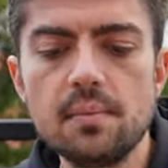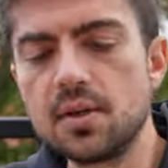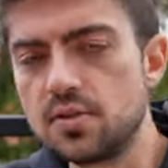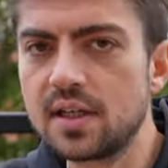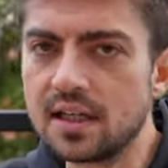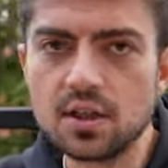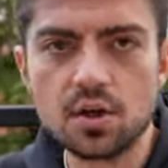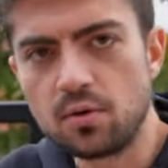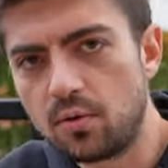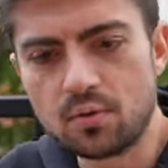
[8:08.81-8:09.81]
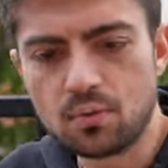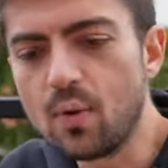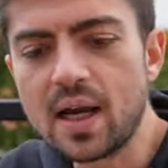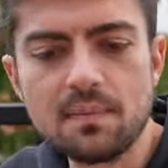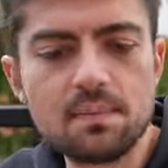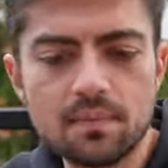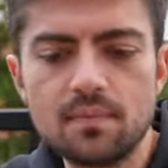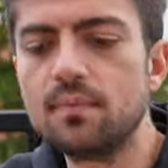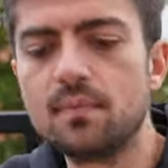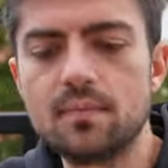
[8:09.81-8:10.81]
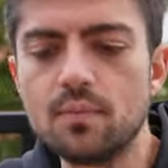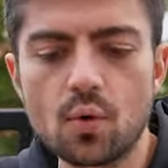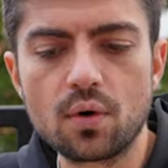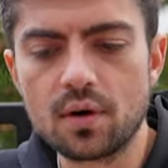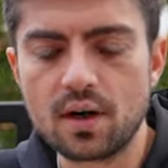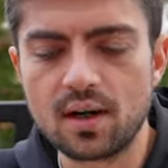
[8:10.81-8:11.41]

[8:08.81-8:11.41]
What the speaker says: because you can go way more